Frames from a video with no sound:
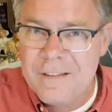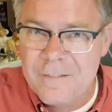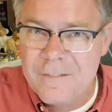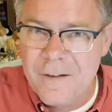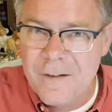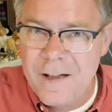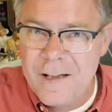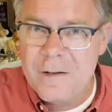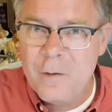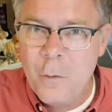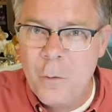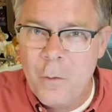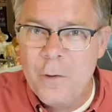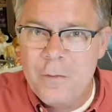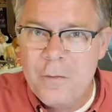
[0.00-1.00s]
right?
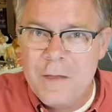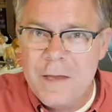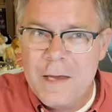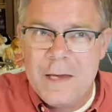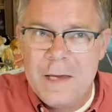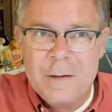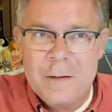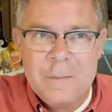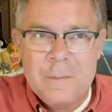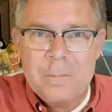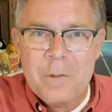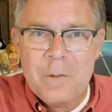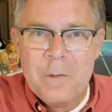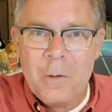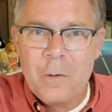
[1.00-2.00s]
Or the
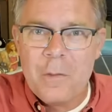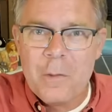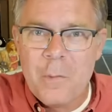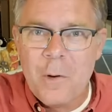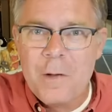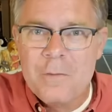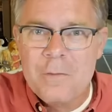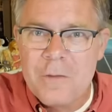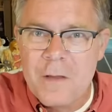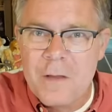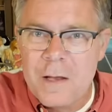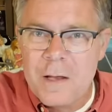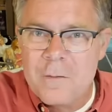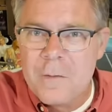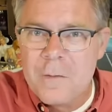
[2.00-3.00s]
or the ones that
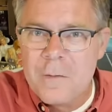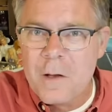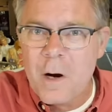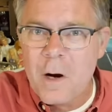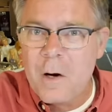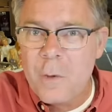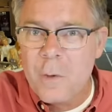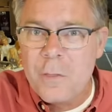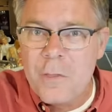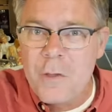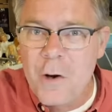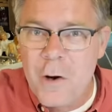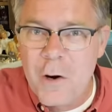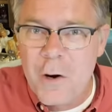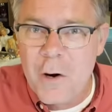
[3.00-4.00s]
have that aren't with
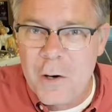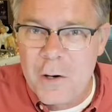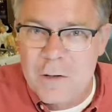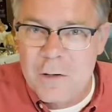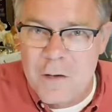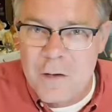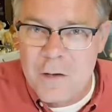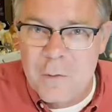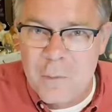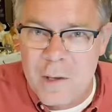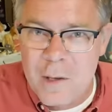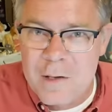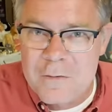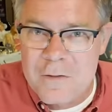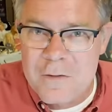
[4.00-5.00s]
the herd is another
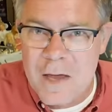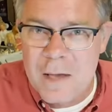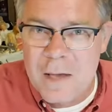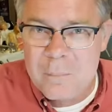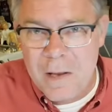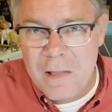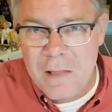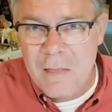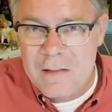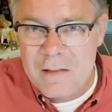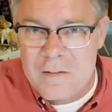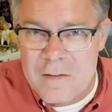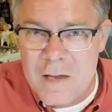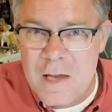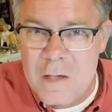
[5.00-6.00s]
way to say it. But I like
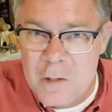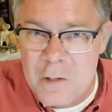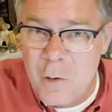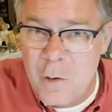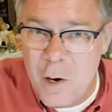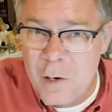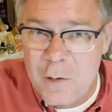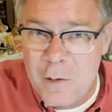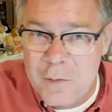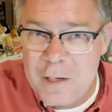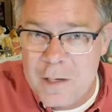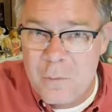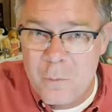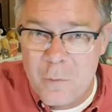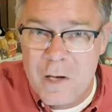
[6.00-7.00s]
to say you are
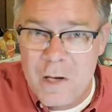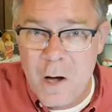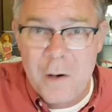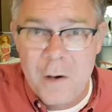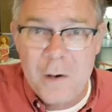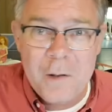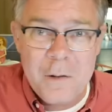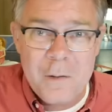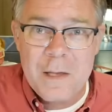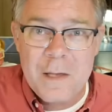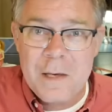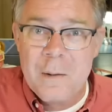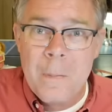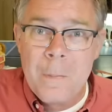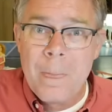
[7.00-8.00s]
elite. We are
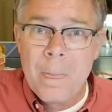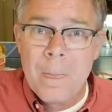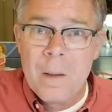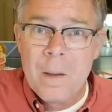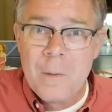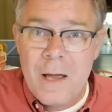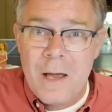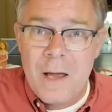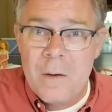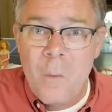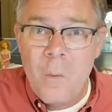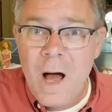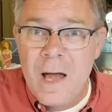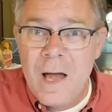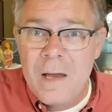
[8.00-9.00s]
elite right?
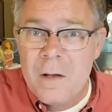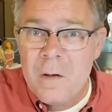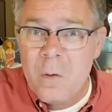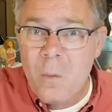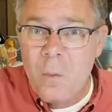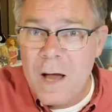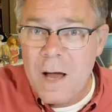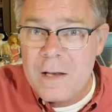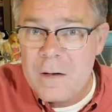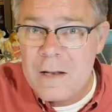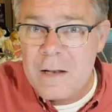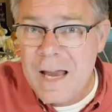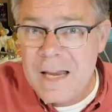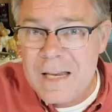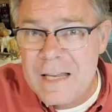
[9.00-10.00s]
Why why do
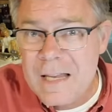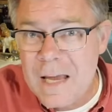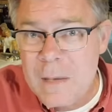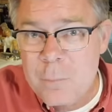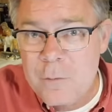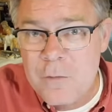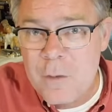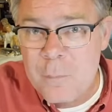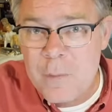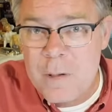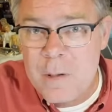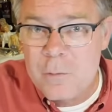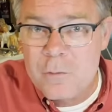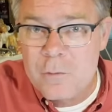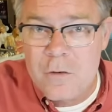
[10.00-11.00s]
98% of
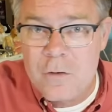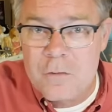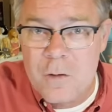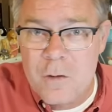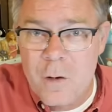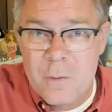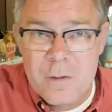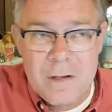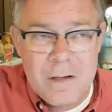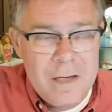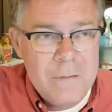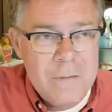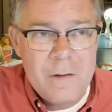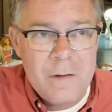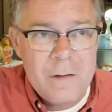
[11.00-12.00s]
people just don't
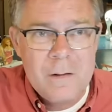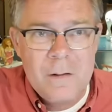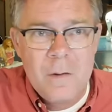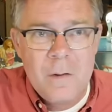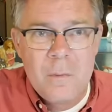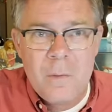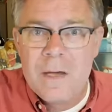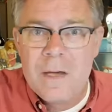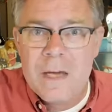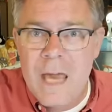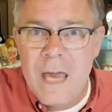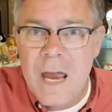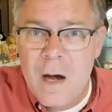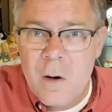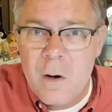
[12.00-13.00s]
even really
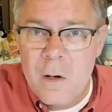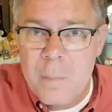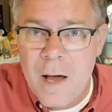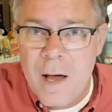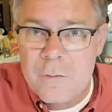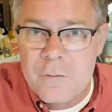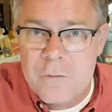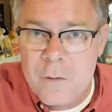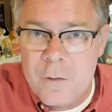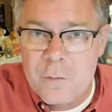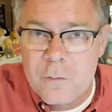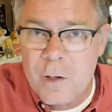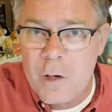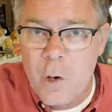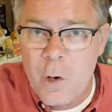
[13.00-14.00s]
care about
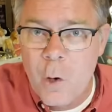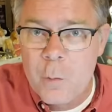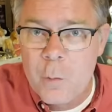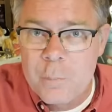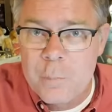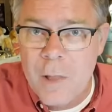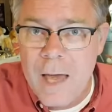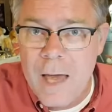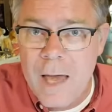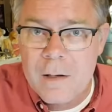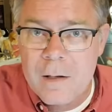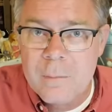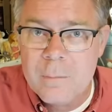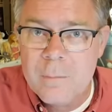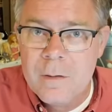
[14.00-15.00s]
silver and gold and
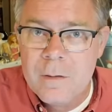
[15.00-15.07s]
platinum?